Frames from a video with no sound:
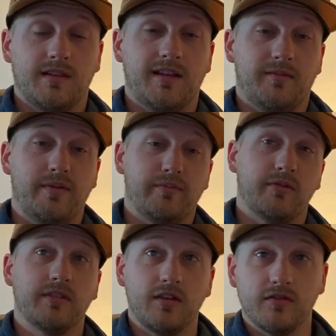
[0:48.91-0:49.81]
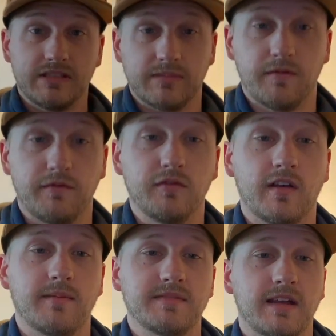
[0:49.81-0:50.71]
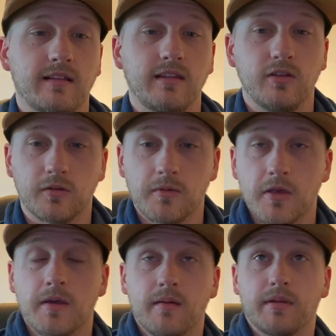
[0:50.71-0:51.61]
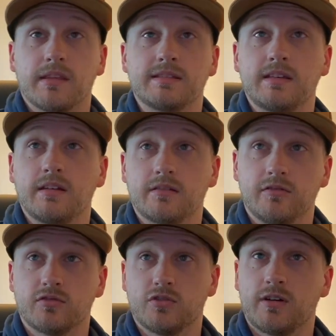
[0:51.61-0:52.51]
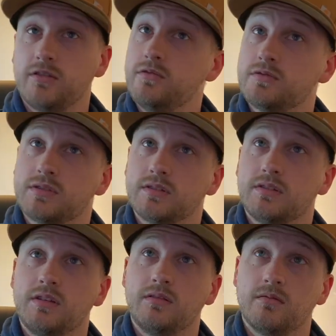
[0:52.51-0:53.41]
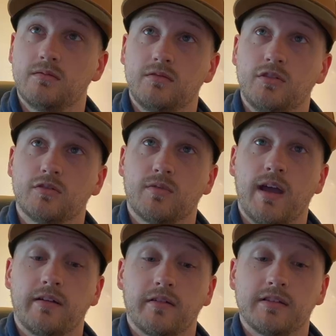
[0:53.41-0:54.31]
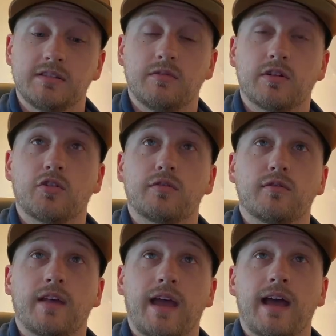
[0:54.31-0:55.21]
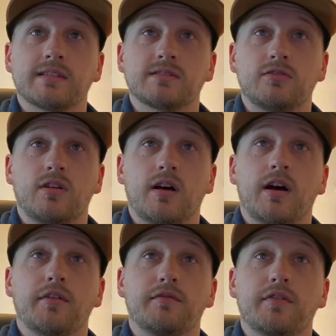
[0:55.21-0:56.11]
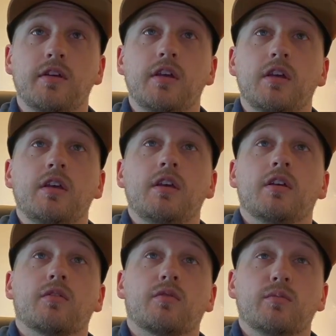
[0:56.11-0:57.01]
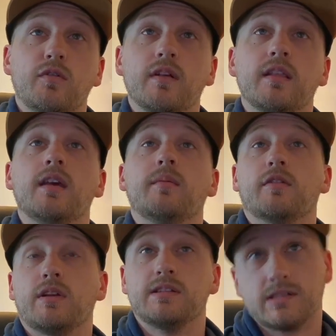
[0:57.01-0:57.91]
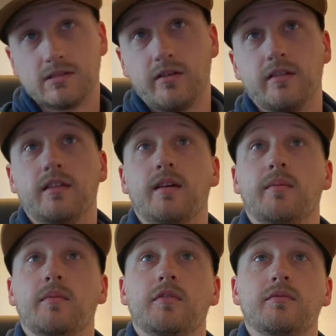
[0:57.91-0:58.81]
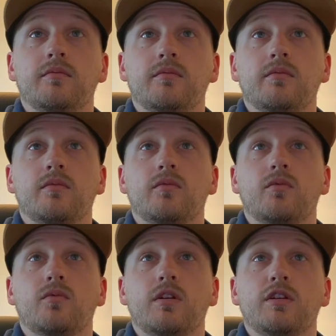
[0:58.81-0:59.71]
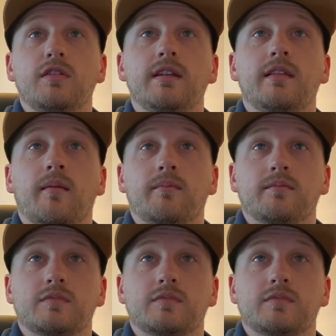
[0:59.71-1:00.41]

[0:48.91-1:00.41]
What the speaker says: A lot of people only use them a few times out of the year, but they stay on your truck usually year-round, unless you want to go through the hassle of removing them and reinstalling them when you need them.